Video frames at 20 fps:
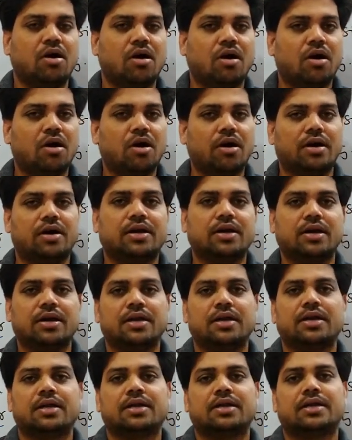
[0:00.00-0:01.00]
or
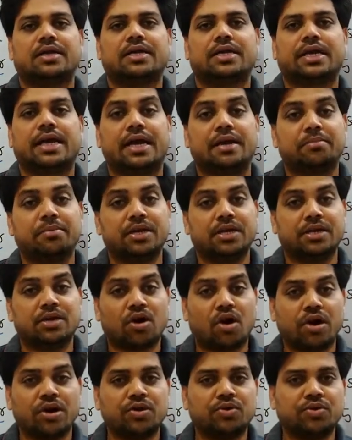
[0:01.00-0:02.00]
it can be
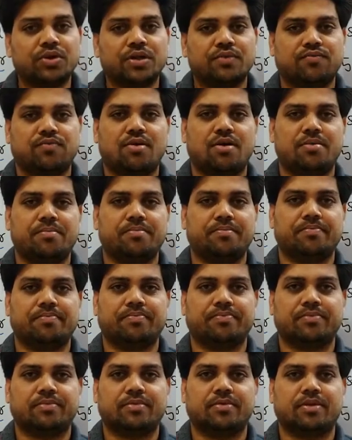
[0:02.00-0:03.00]
non-uniform,
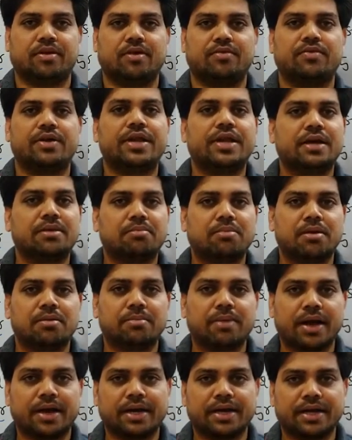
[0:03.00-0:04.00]
variable
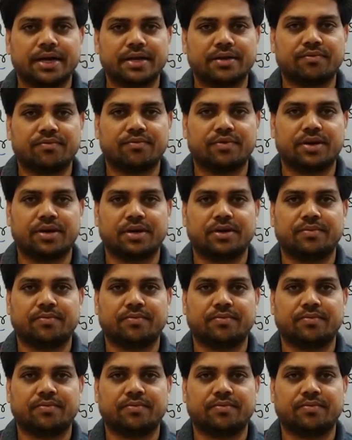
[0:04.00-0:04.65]
magnetic field.